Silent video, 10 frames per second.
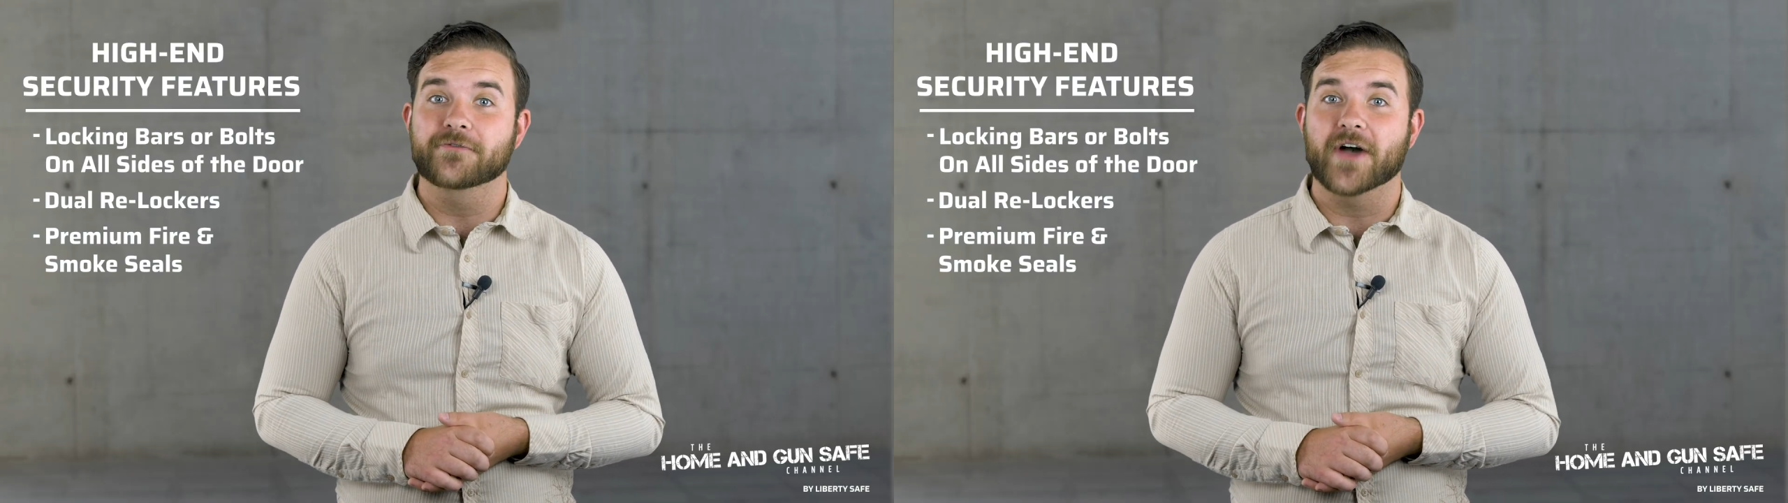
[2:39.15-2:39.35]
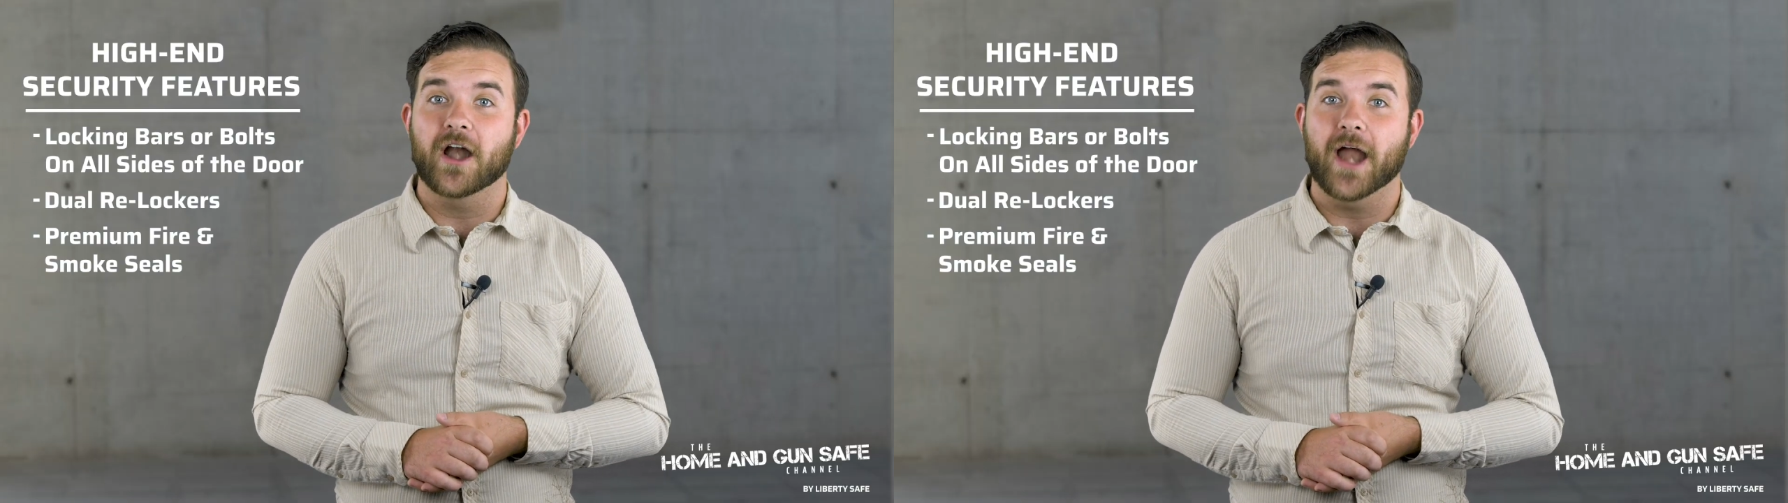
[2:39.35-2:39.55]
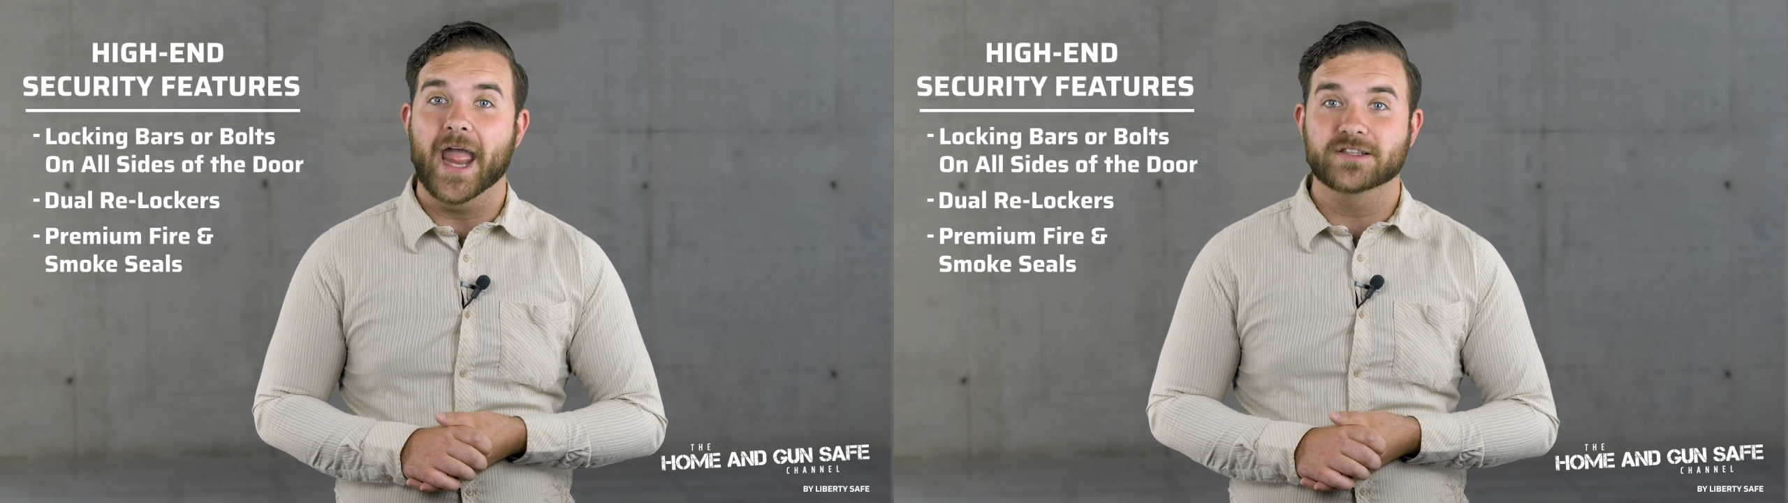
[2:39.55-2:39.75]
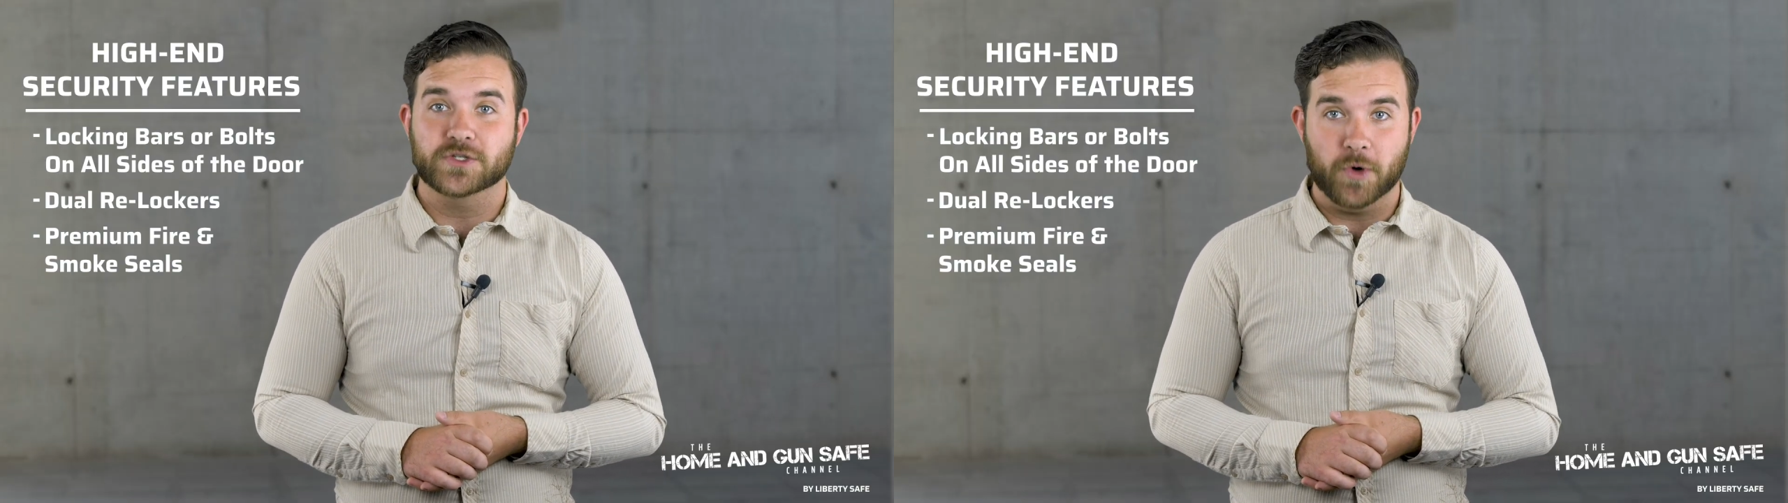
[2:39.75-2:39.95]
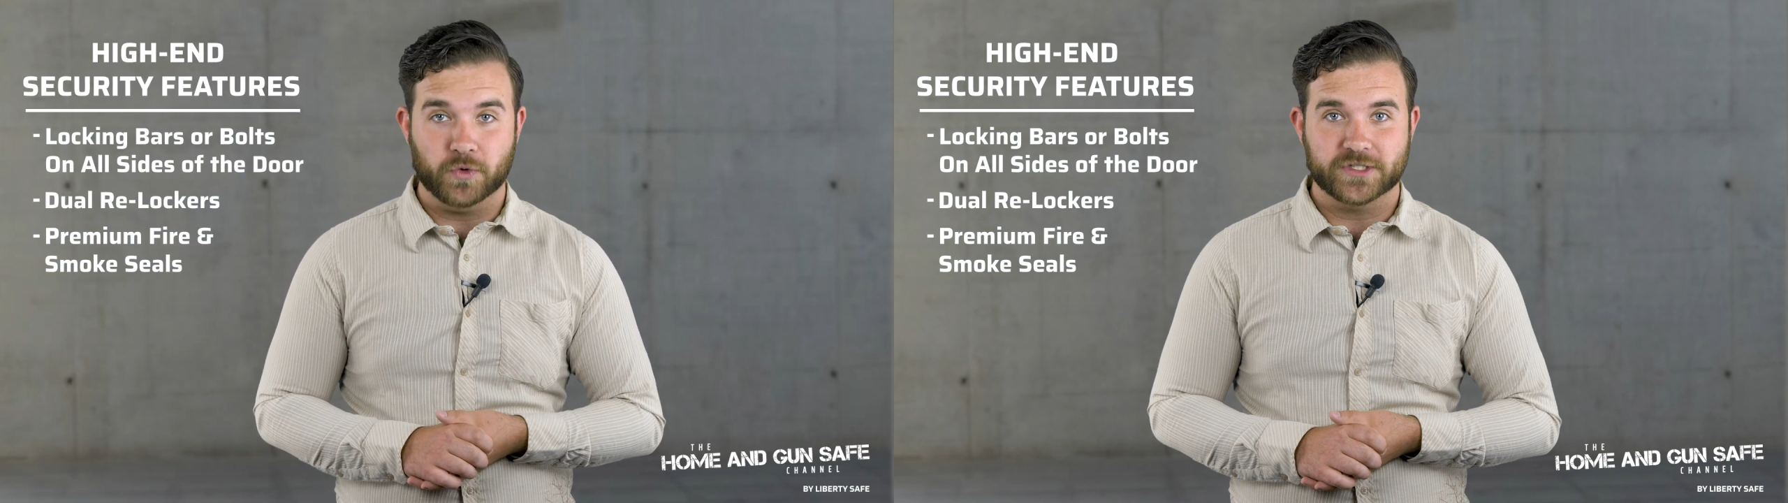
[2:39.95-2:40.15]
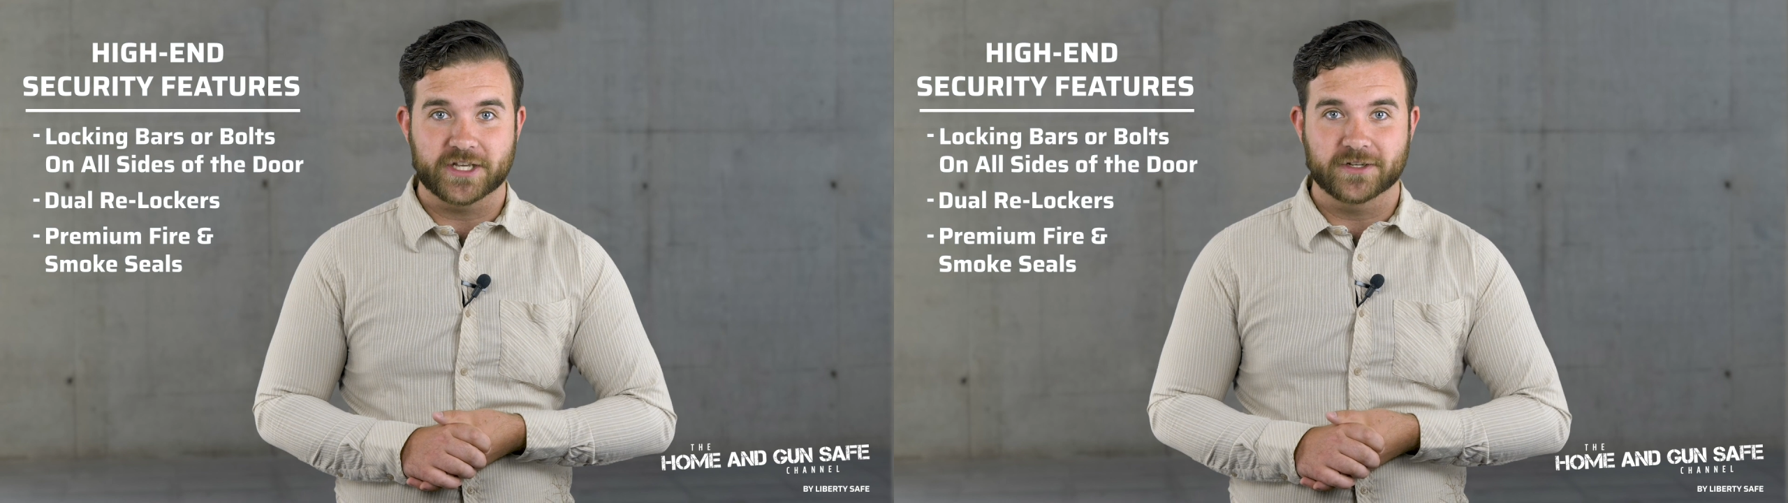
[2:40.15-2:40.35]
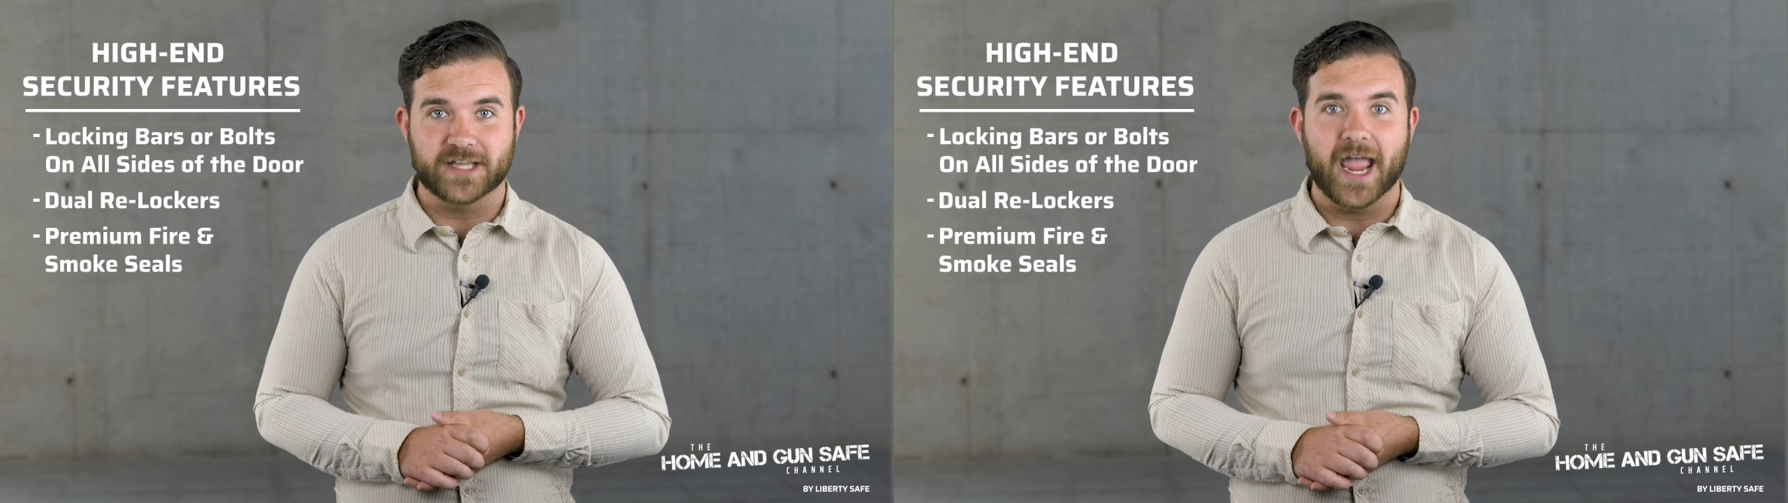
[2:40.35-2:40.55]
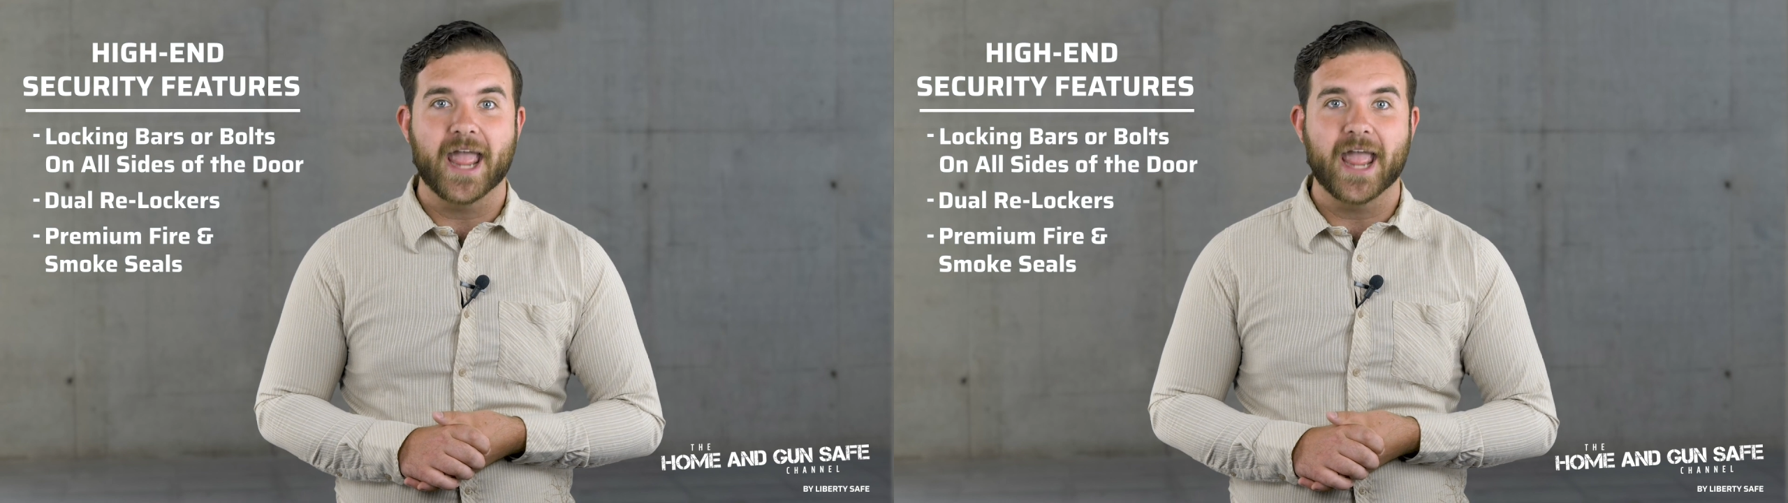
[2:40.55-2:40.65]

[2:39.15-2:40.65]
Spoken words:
fire and smoke seals,